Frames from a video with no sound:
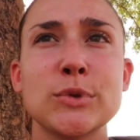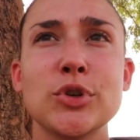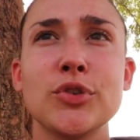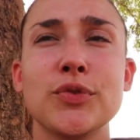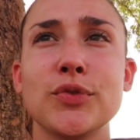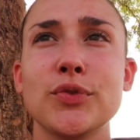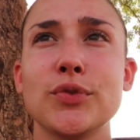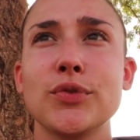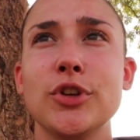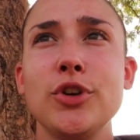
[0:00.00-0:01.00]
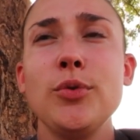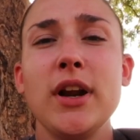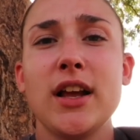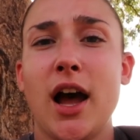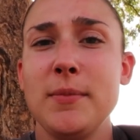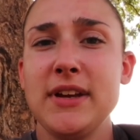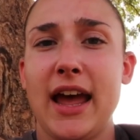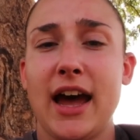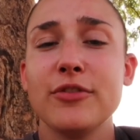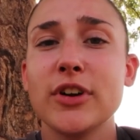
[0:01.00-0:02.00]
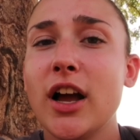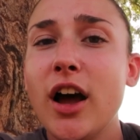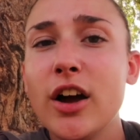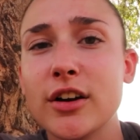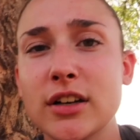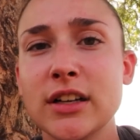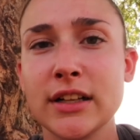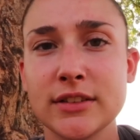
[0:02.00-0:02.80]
So if you want to come to Africa, or